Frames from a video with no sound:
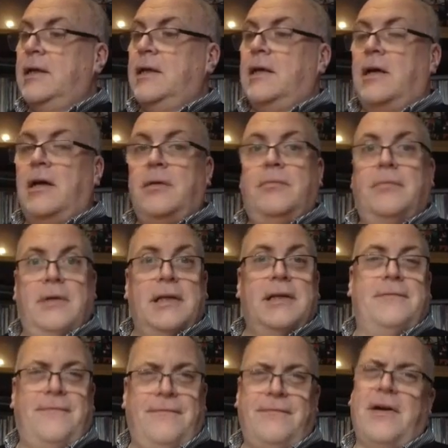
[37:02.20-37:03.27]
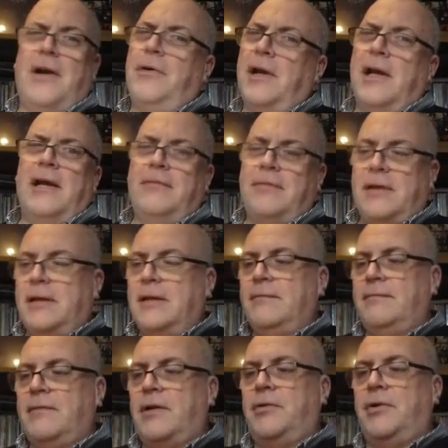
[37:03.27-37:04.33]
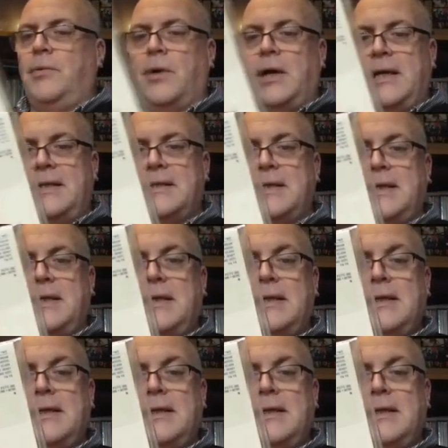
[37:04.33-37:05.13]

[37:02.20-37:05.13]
It's very heavy, very weighty.